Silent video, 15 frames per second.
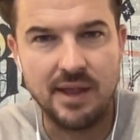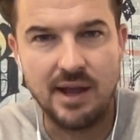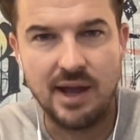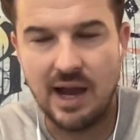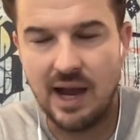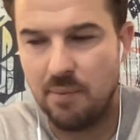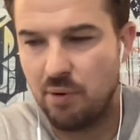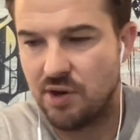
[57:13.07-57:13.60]
uh,
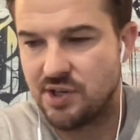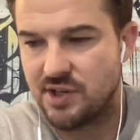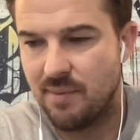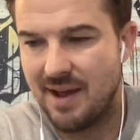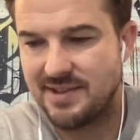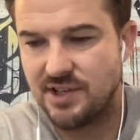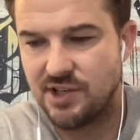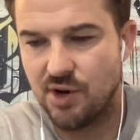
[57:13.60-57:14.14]
i preached a
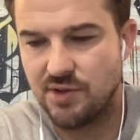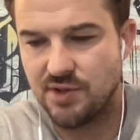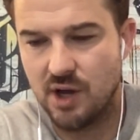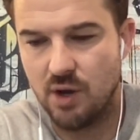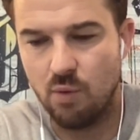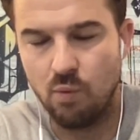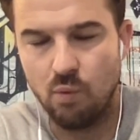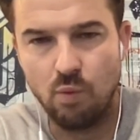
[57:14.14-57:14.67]
message years
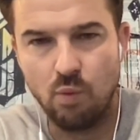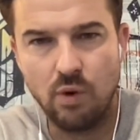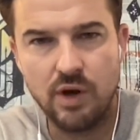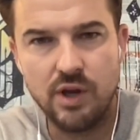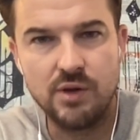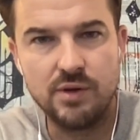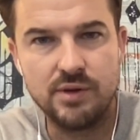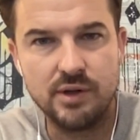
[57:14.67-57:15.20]
ago what do
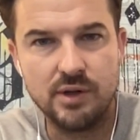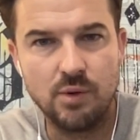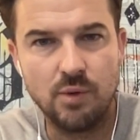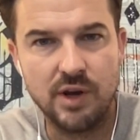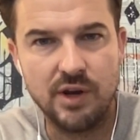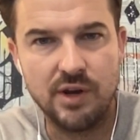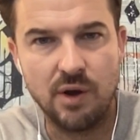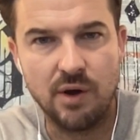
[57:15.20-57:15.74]
you do when
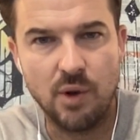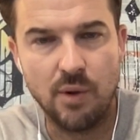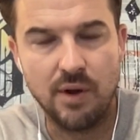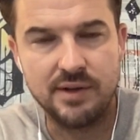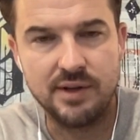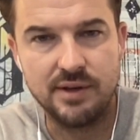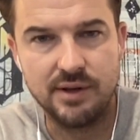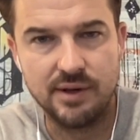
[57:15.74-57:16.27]
you don't know what
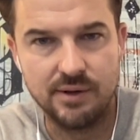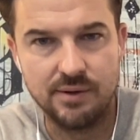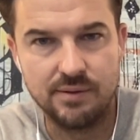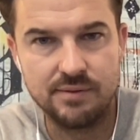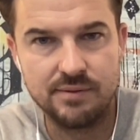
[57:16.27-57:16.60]
to do